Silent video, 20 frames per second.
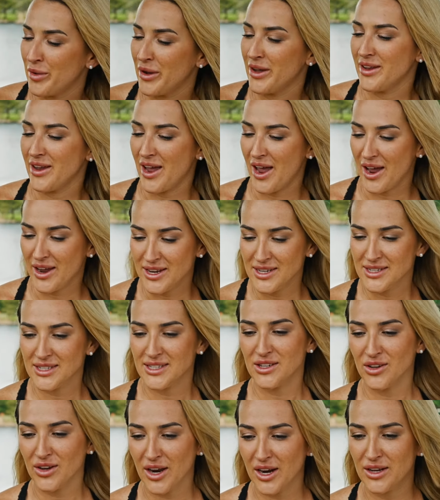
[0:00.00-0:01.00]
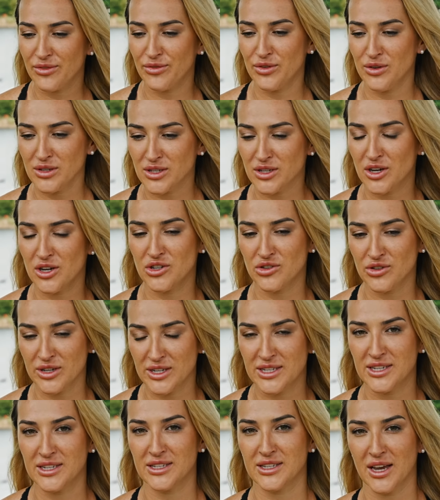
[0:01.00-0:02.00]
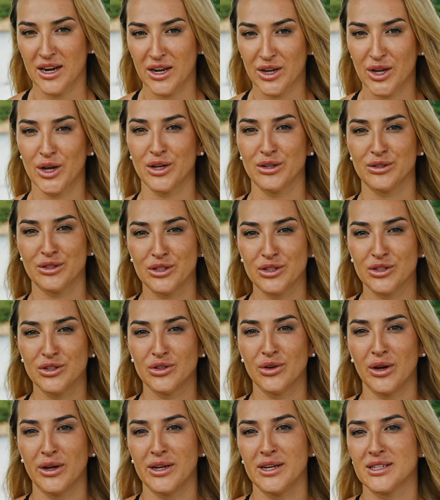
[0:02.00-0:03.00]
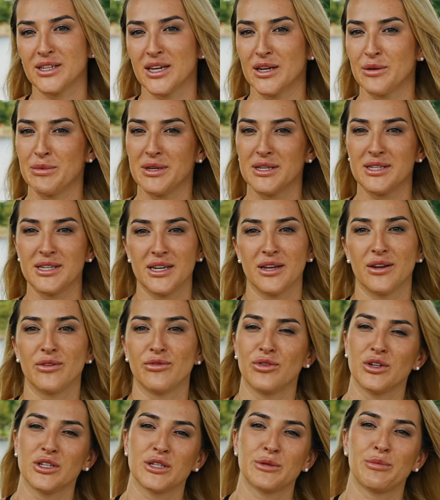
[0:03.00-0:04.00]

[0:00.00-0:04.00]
but yeah, he's still got a few surgeries he's got to go to. Uh, he's going to be seeing a foot